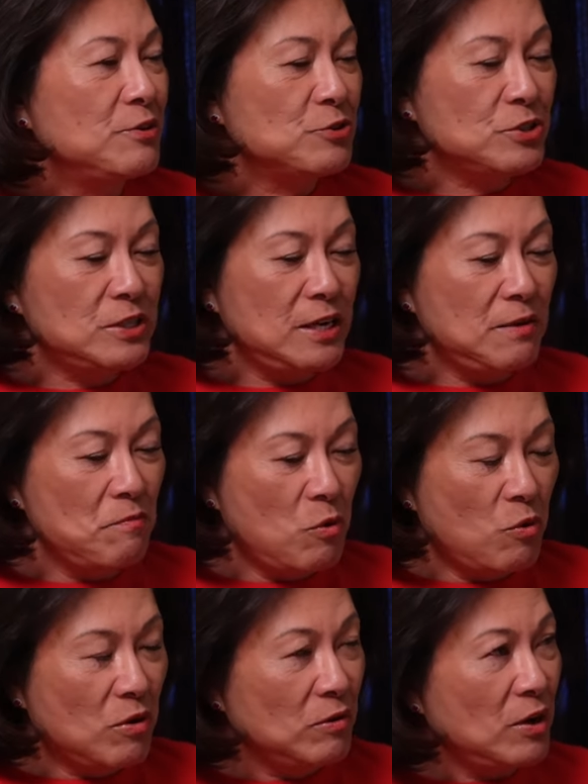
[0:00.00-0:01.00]
you're seeing
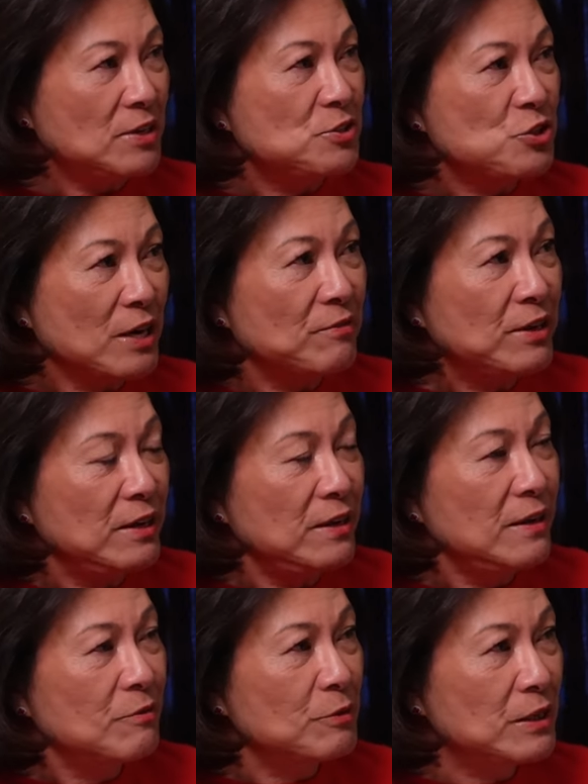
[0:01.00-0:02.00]
more
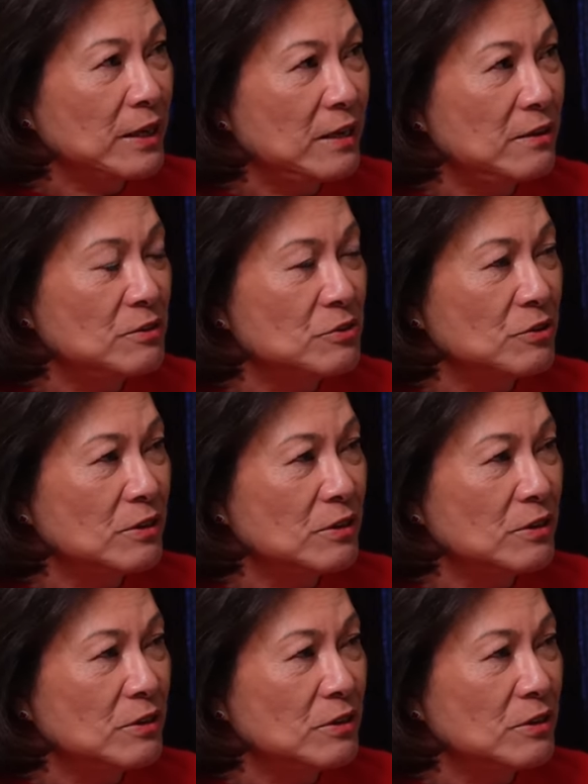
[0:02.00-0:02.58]
longevity related to it?